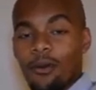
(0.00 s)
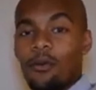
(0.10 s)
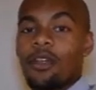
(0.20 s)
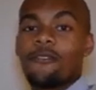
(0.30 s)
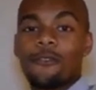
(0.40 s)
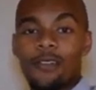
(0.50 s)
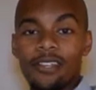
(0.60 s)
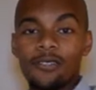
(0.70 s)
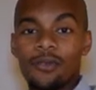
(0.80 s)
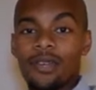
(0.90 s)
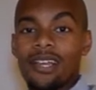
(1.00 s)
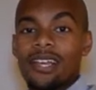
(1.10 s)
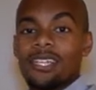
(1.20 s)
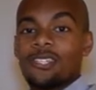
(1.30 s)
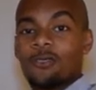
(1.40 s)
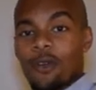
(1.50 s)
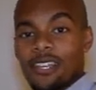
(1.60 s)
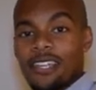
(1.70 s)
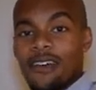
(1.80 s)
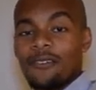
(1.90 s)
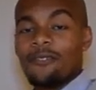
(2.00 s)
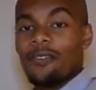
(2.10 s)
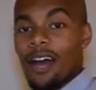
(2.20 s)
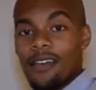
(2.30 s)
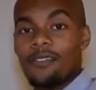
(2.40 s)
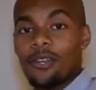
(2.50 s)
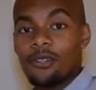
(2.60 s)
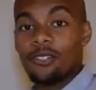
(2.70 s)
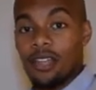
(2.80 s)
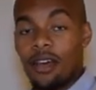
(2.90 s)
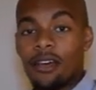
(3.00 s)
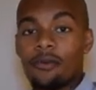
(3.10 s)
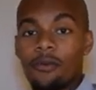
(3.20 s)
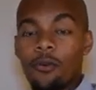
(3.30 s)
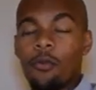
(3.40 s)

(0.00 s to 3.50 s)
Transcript: Whatever it is, just write down in 5 years' time,